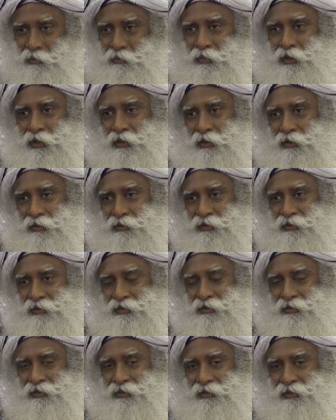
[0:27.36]

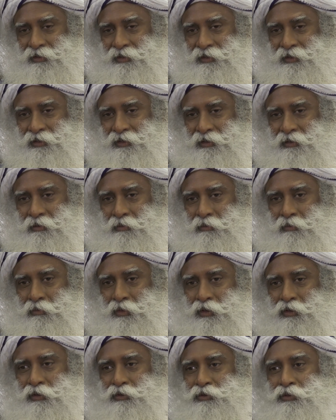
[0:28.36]
because
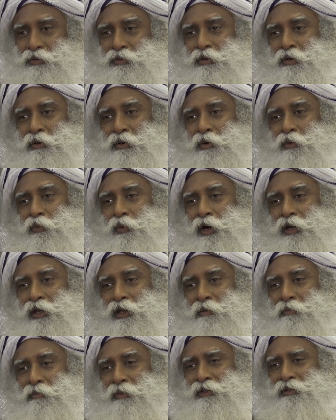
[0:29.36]
you don't know what
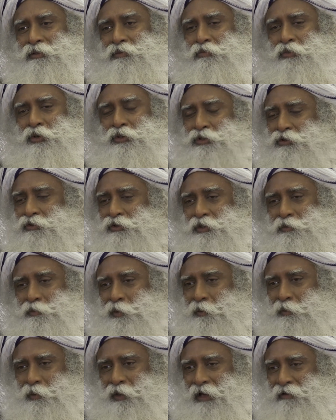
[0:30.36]
it means. Most of these
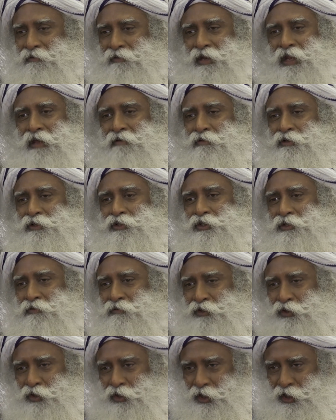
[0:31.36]
people have never
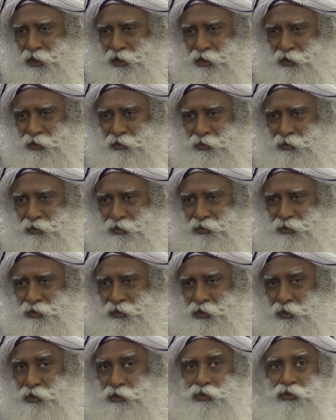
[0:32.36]
driven on Indian
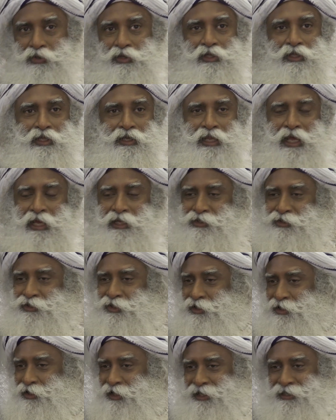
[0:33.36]
roads during the nights
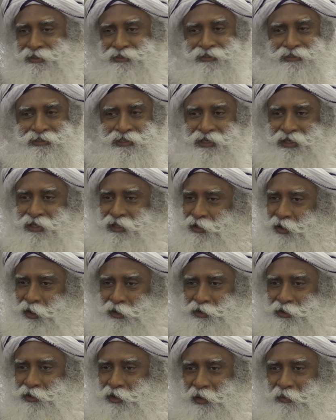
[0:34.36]
and days
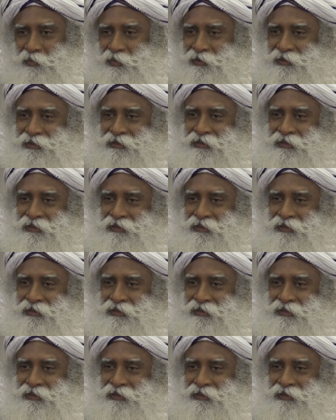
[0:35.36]
non-stop.